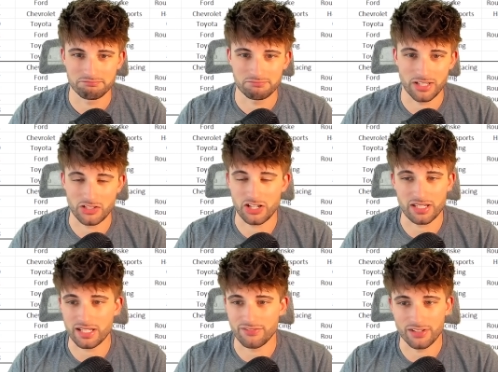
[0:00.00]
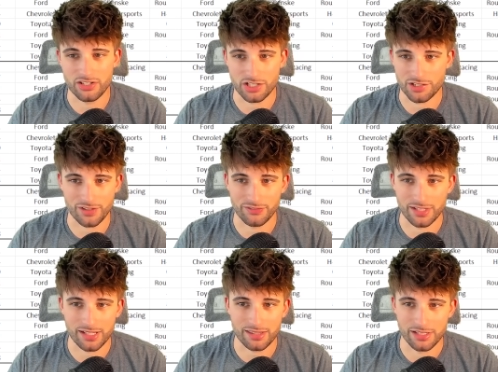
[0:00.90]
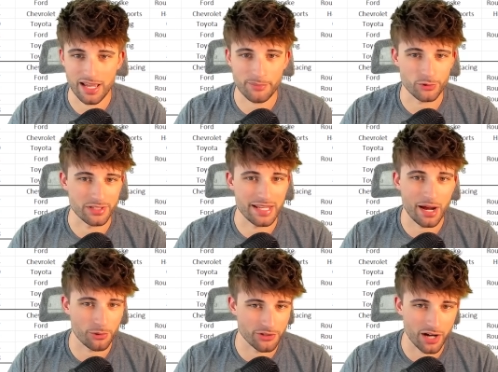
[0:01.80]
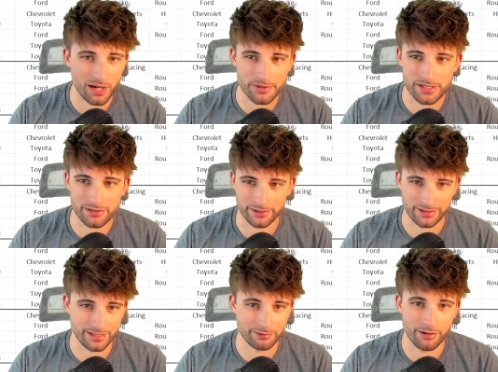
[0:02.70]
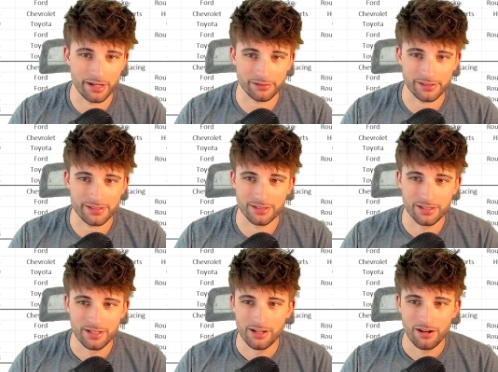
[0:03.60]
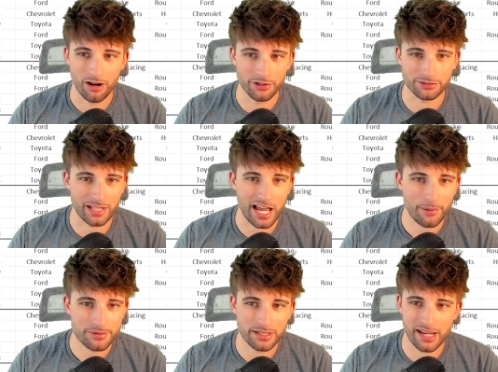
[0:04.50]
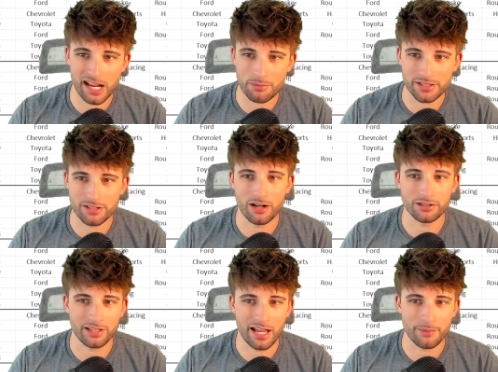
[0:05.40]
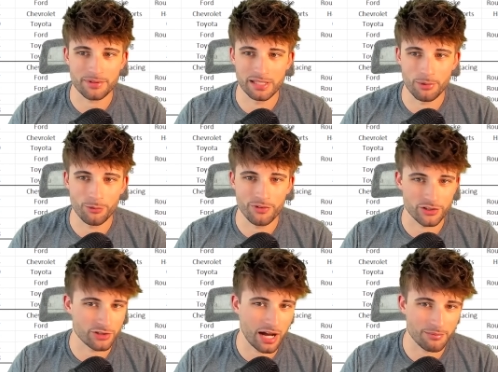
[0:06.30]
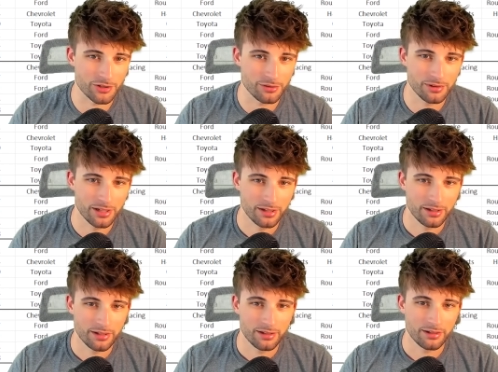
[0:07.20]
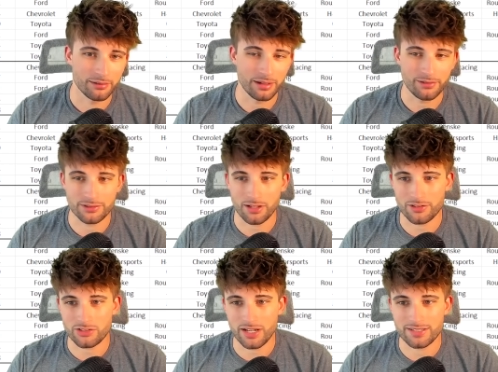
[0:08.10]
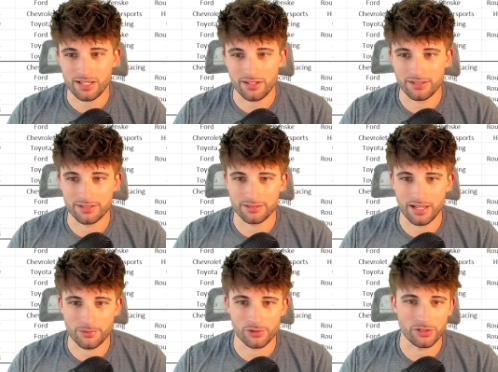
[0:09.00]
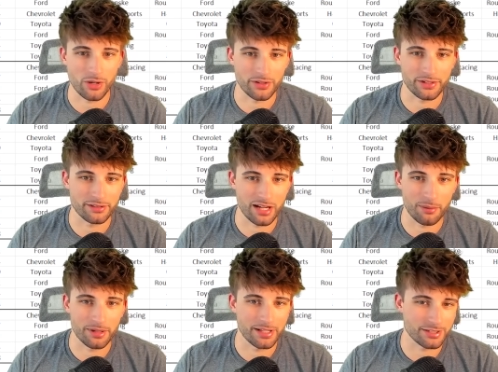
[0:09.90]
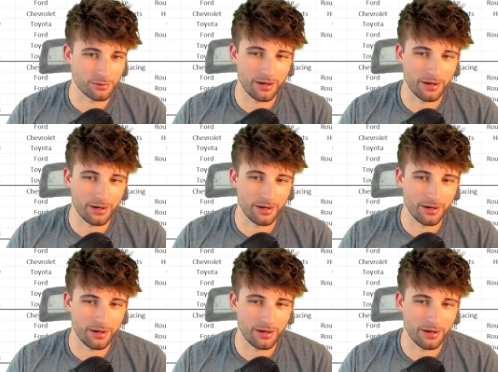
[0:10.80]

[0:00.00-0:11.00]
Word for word: that Chase Elliott finishes 15th and you absolutely nail the DOMs here. Like let's say Reddick leads 100 laps, he Hamlin leads 100 laps, and they both finish top two. Well, as long as Chase Elliott doesn't absolutely go out there dominate as